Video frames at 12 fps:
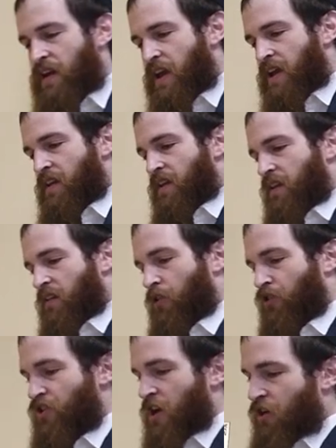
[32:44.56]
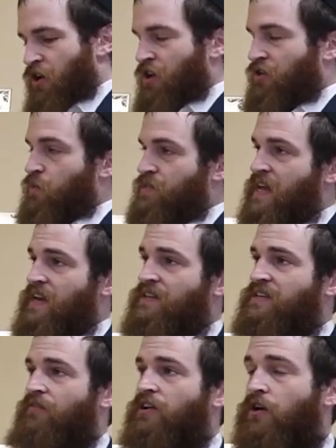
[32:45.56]
in Lashon HaKodesh, we say it
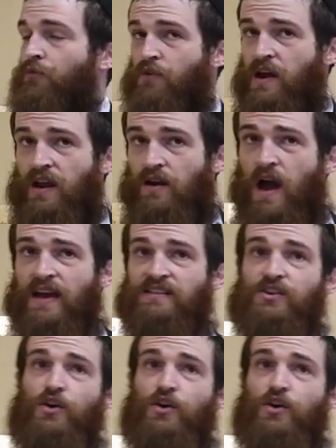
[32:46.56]
in Davening on Friday night,